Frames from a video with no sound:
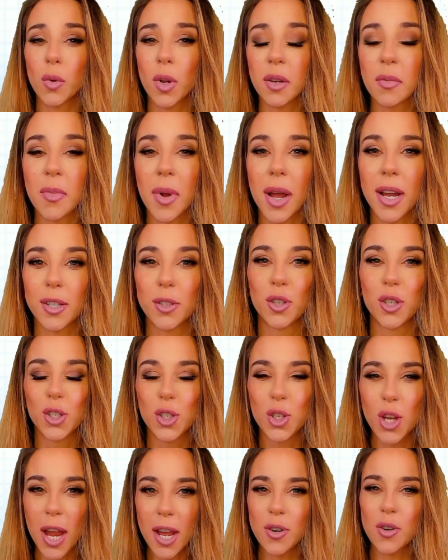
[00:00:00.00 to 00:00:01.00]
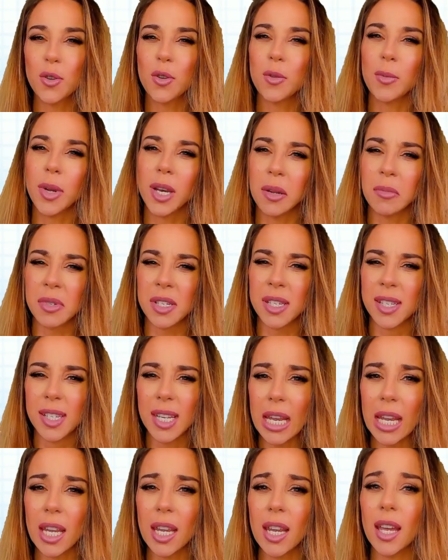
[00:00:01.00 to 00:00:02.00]
welcome back to the channel. My name is
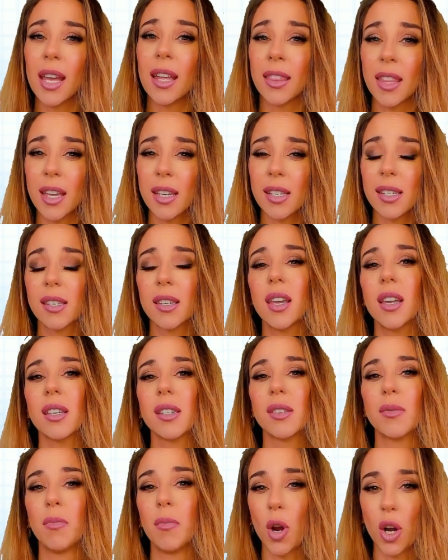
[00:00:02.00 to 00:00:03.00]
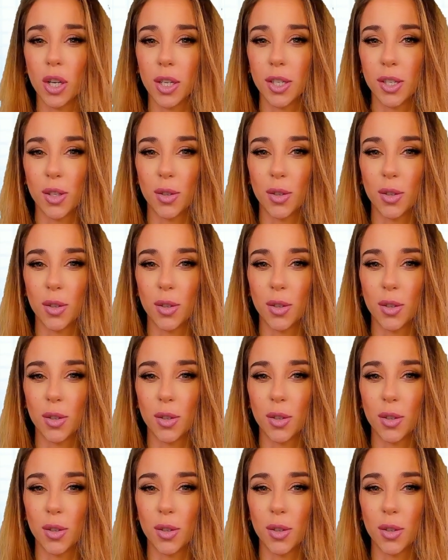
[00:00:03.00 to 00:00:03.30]
Dee and this is Market